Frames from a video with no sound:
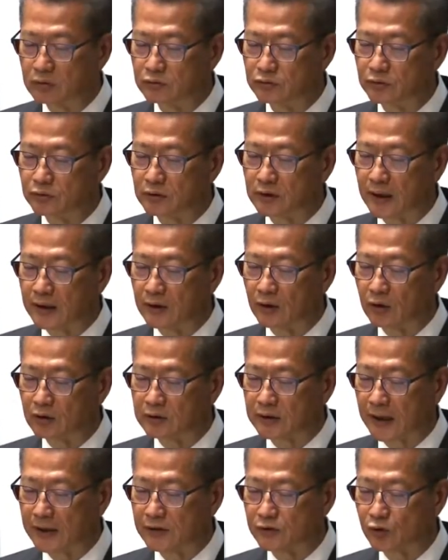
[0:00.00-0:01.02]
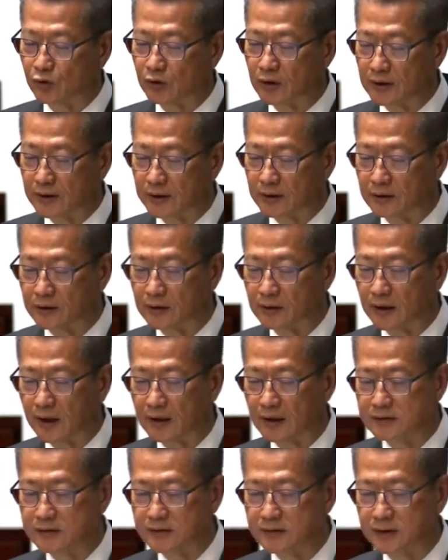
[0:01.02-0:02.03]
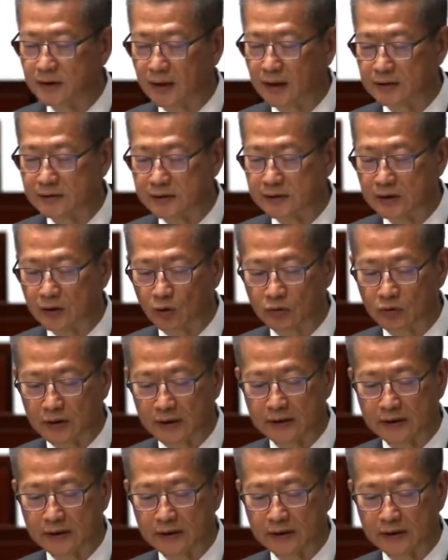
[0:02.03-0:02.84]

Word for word: Areas is making good progress.